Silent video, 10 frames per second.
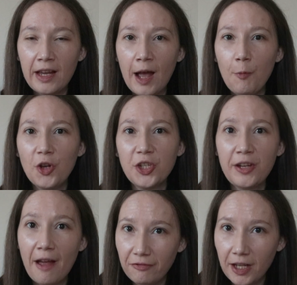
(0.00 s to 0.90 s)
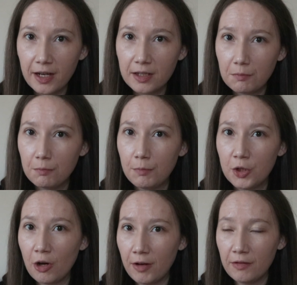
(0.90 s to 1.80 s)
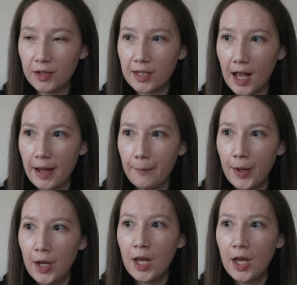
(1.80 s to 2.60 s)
I watch Netflix majority of the time.